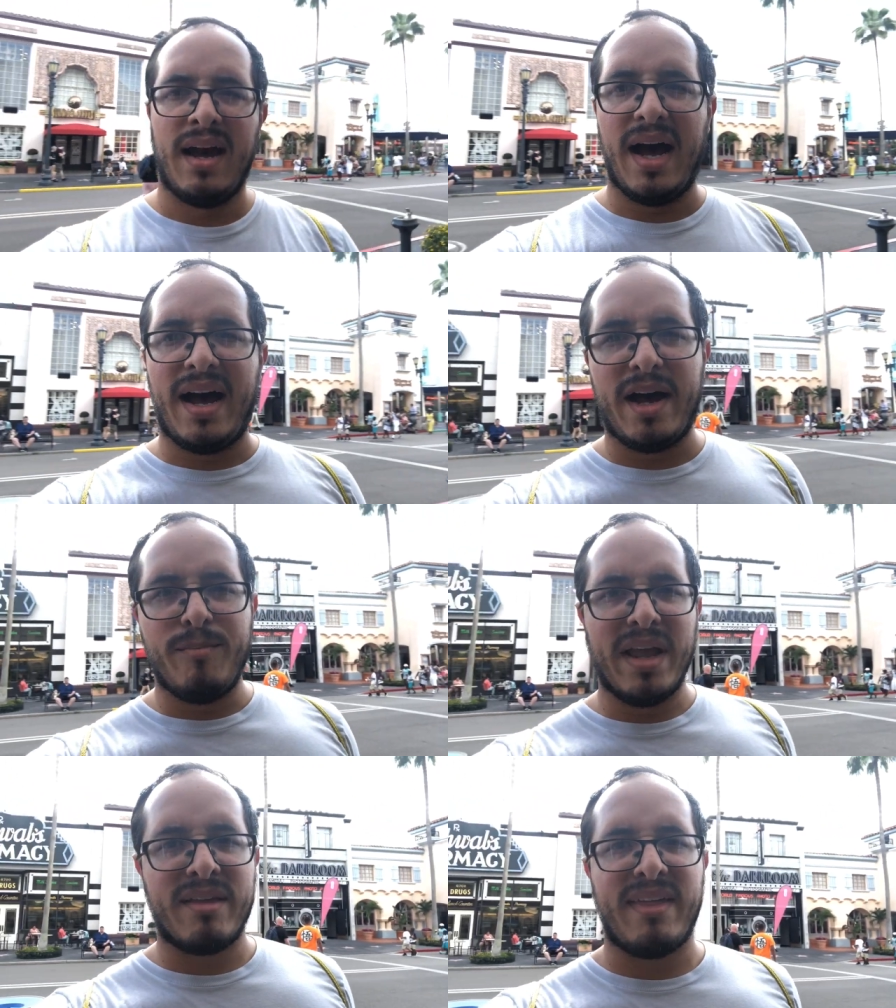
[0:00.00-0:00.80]
Uh,
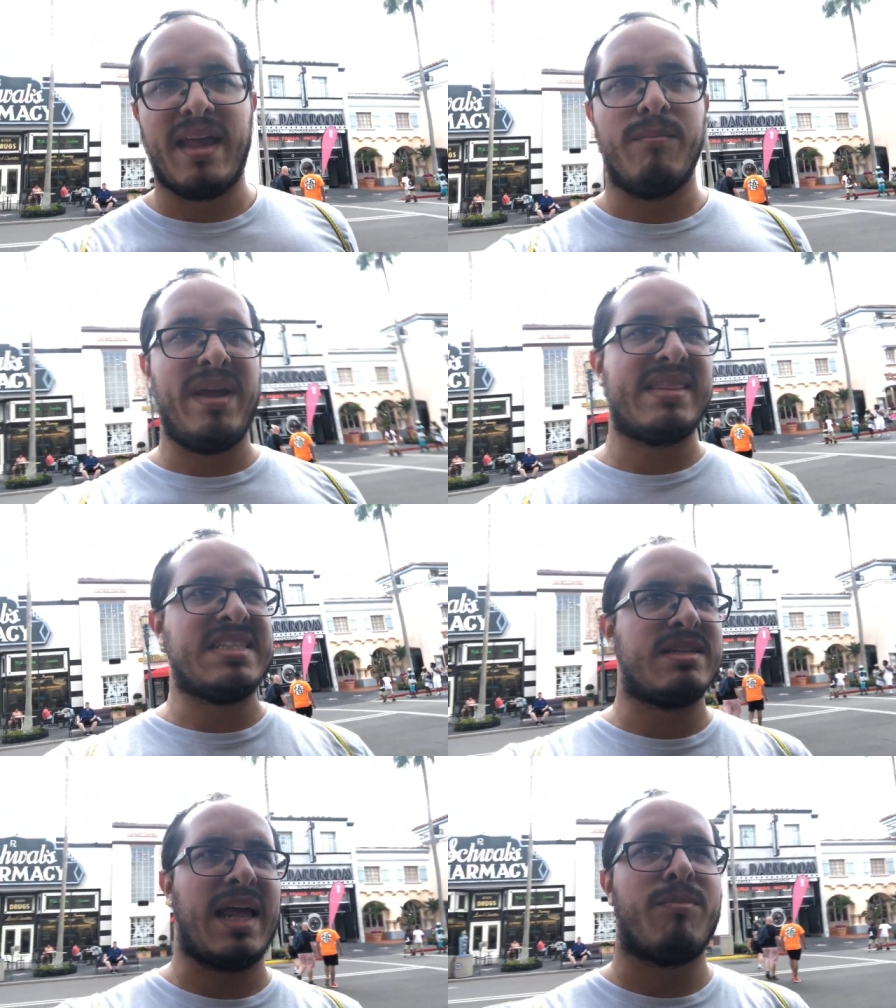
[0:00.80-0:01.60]
big thing. Big.
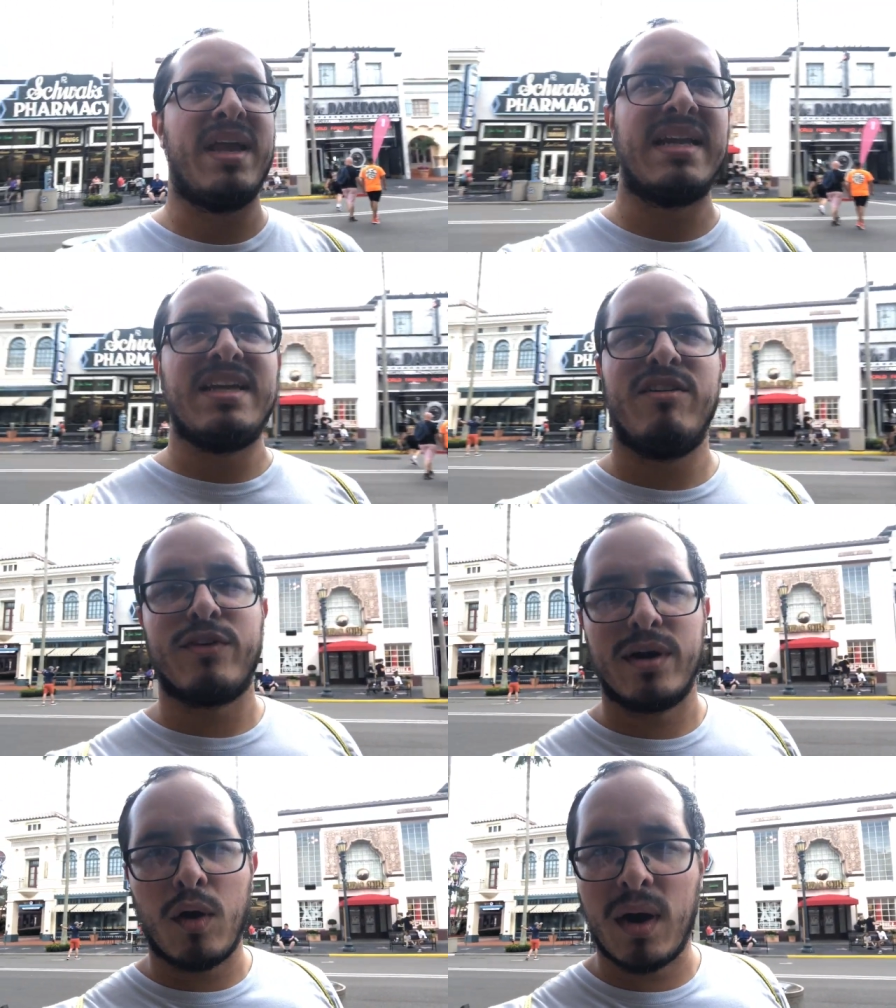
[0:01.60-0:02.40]
This is like big deal
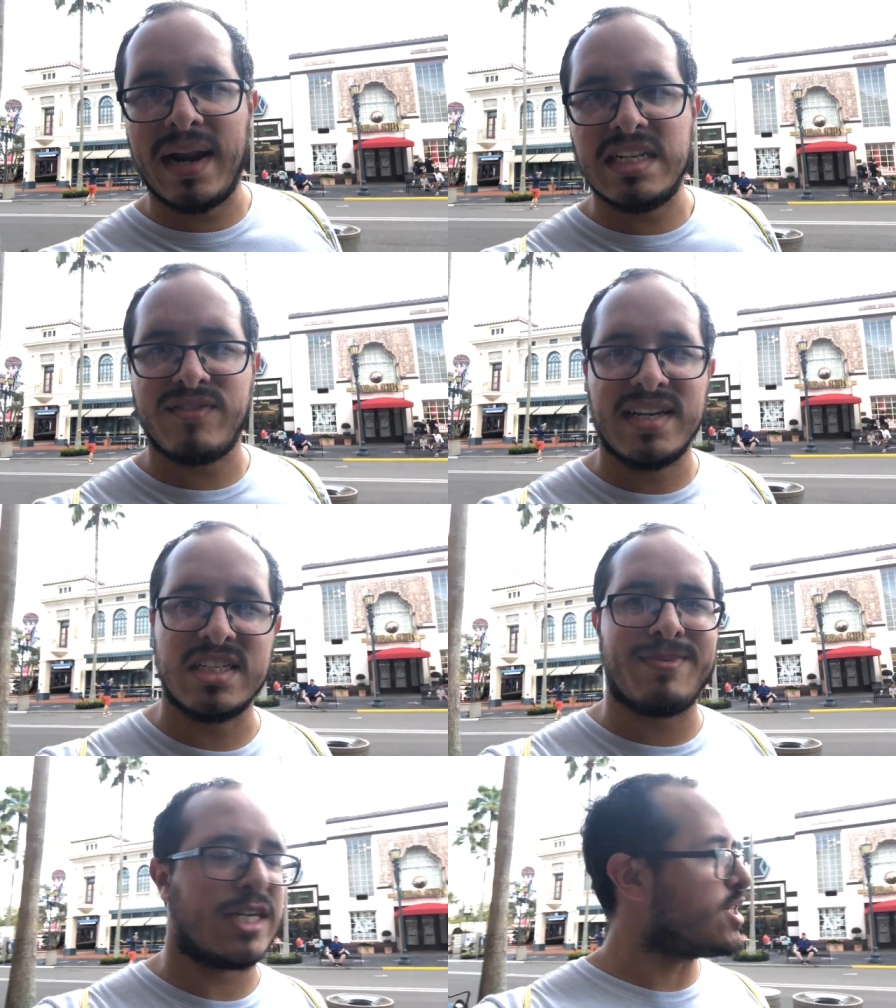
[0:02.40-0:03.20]
for Horror Nights
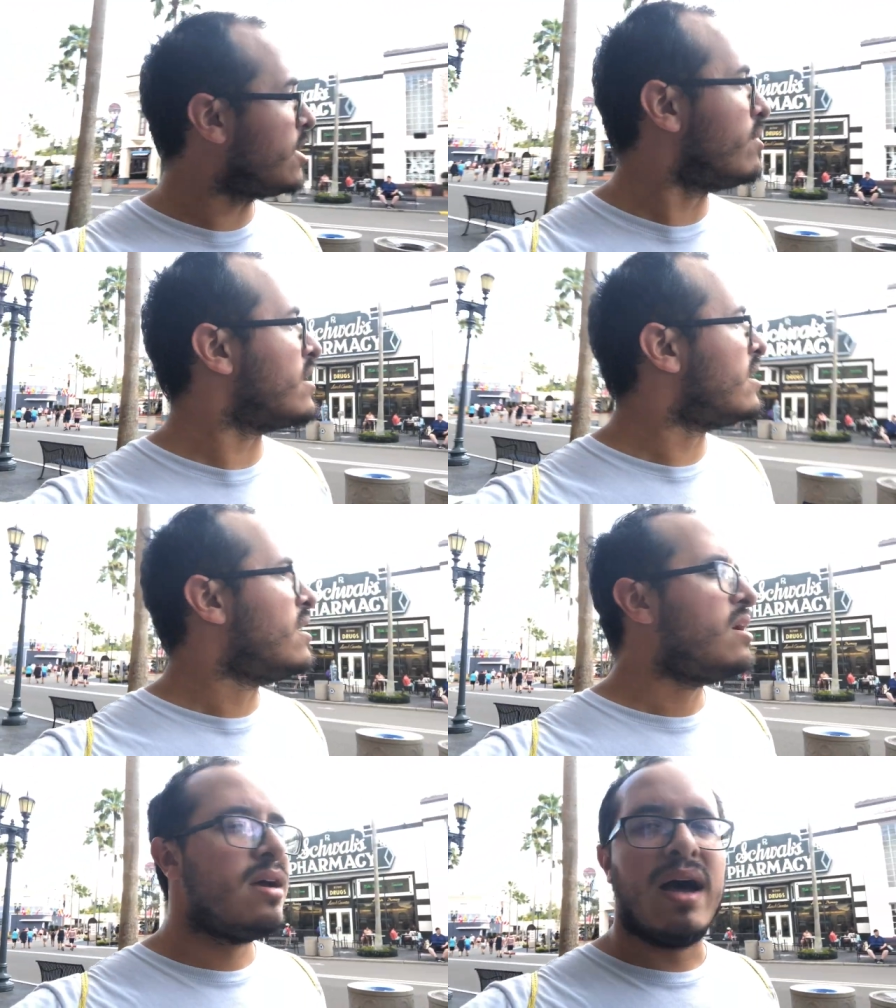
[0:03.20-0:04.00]
fans especially. But
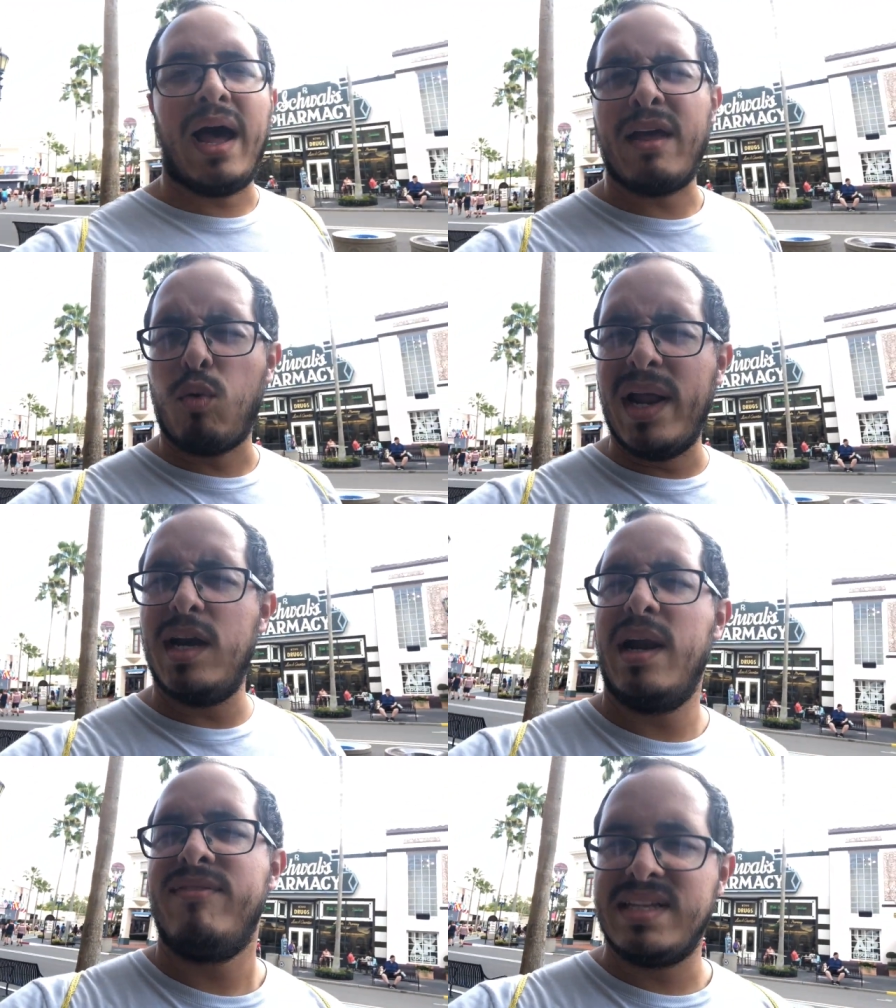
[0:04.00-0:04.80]
I
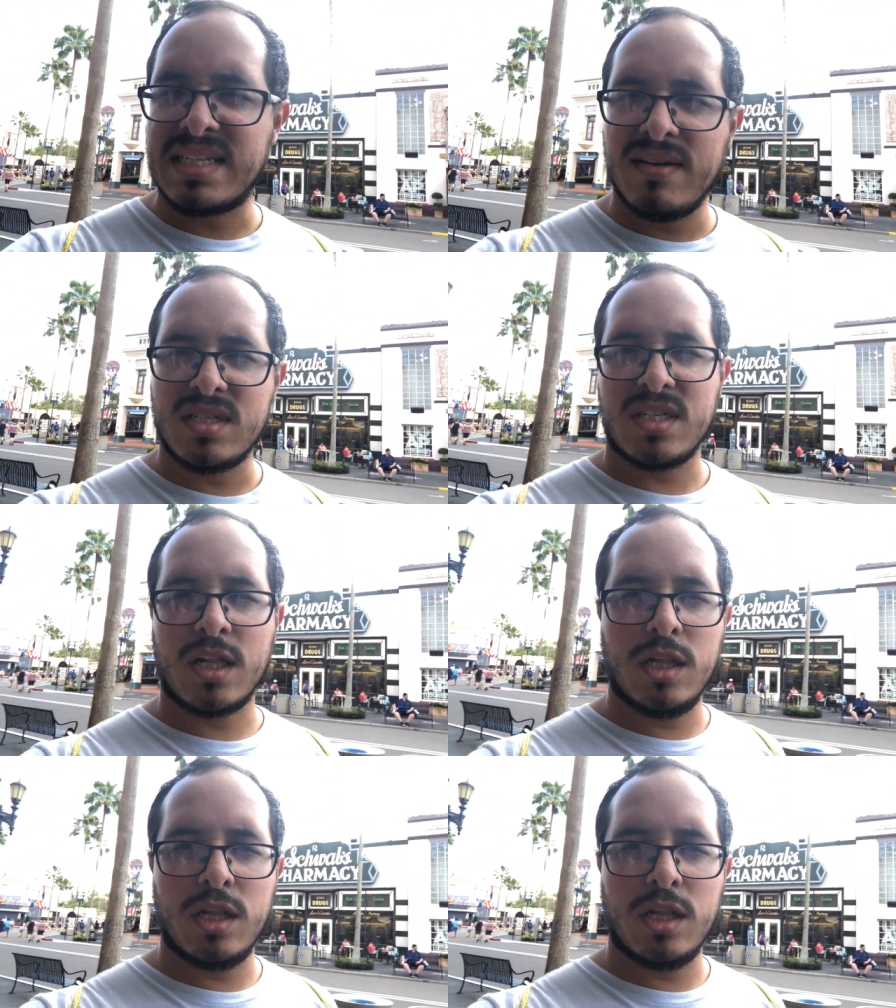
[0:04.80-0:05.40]
wonder if this gives us